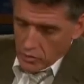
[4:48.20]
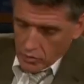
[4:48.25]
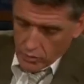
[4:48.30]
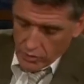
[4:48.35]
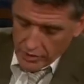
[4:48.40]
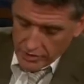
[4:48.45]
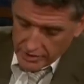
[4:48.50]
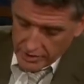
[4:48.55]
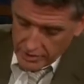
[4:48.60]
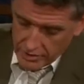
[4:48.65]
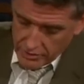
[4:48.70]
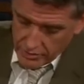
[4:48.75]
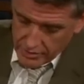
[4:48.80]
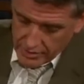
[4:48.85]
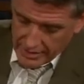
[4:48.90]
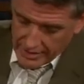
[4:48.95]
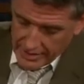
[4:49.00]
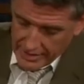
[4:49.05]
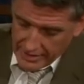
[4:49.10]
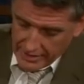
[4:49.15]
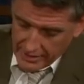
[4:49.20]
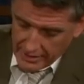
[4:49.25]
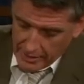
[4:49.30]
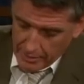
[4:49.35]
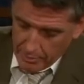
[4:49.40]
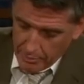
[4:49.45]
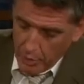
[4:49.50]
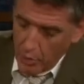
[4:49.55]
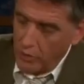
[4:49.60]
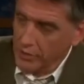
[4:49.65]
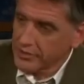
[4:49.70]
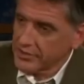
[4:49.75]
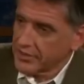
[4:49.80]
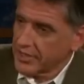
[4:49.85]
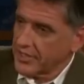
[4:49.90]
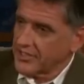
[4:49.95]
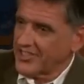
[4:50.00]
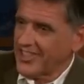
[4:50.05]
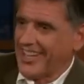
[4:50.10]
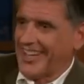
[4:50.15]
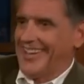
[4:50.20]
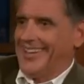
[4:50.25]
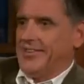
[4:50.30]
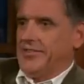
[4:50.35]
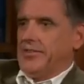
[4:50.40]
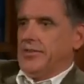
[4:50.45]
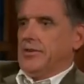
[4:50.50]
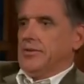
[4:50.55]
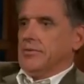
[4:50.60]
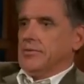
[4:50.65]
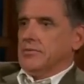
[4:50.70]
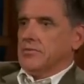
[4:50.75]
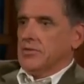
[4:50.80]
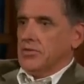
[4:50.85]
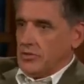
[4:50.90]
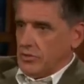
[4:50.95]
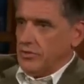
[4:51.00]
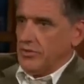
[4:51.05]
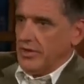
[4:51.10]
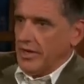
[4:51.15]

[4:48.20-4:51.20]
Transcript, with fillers: You want to go Le Porte des Andes? Did you go